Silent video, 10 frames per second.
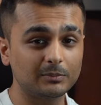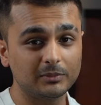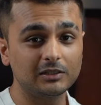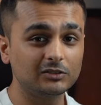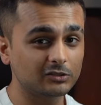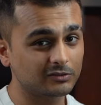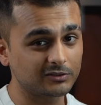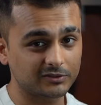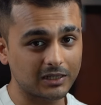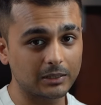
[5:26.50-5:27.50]
and millions of
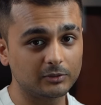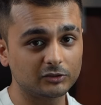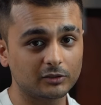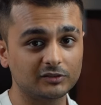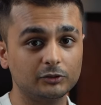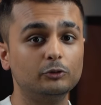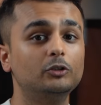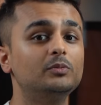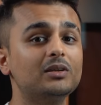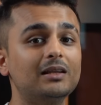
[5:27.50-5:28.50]
subscribers on his
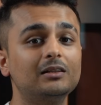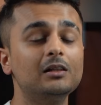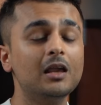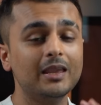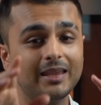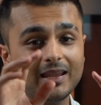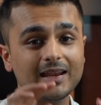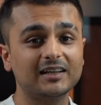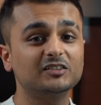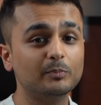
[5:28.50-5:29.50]
YouTube channel, he
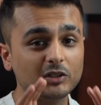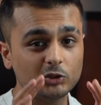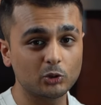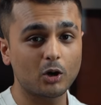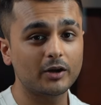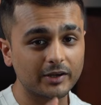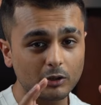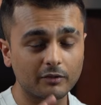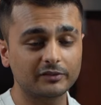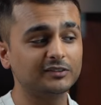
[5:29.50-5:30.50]
gets majority
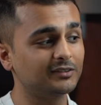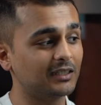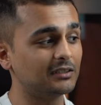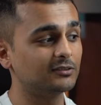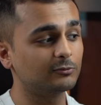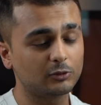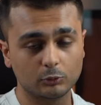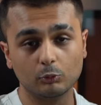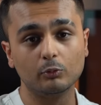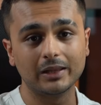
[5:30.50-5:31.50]
of his sales
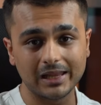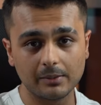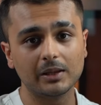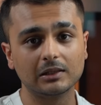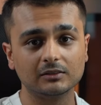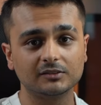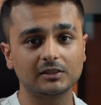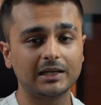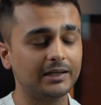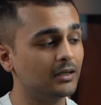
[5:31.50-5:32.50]
through emails,
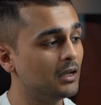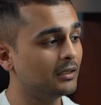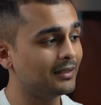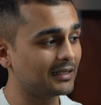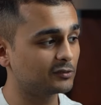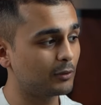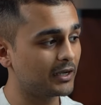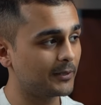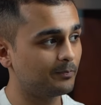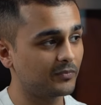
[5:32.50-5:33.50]
right? That's
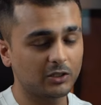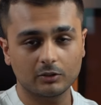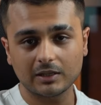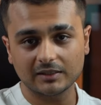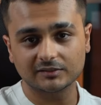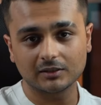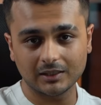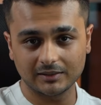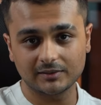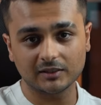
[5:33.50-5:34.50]
why, that is an
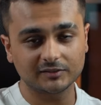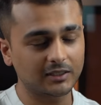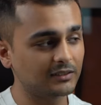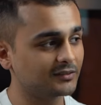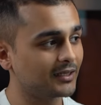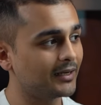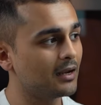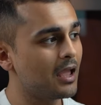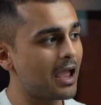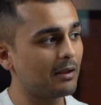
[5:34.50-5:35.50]
interesting insight.
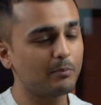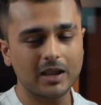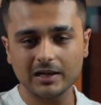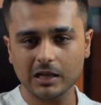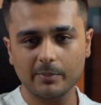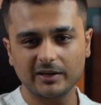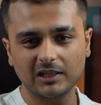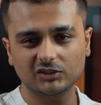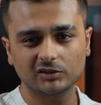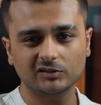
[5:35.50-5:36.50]
And my
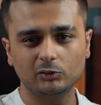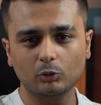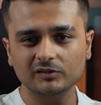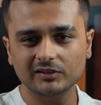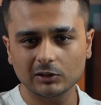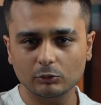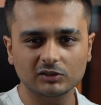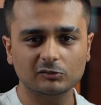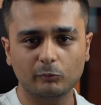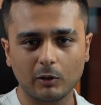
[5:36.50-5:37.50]
recommendation is, don't stick to
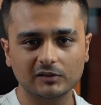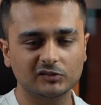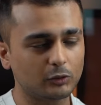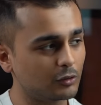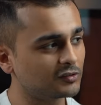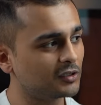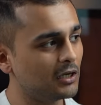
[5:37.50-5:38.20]
just one source.